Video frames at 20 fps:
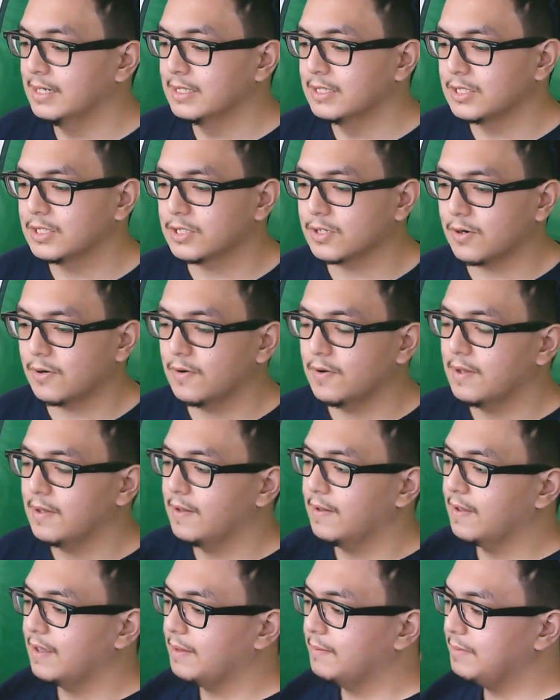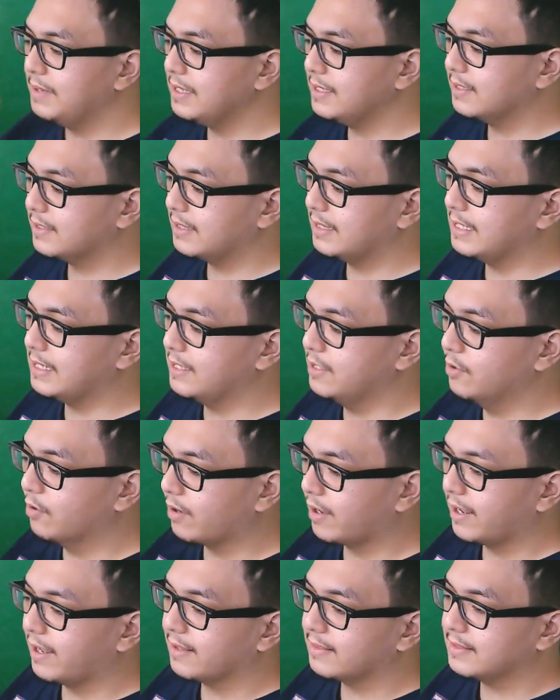So immediately
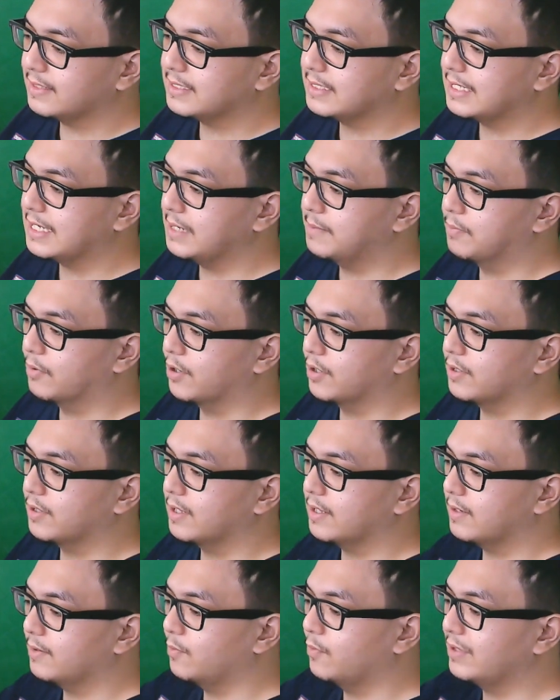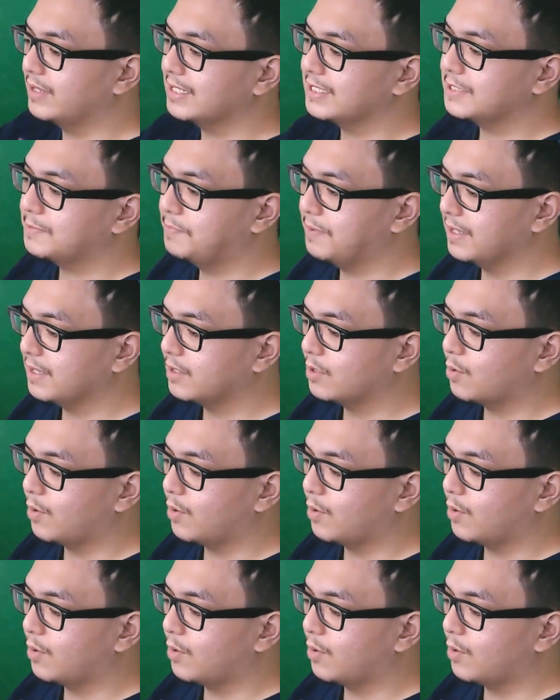looking at this keyboard with its build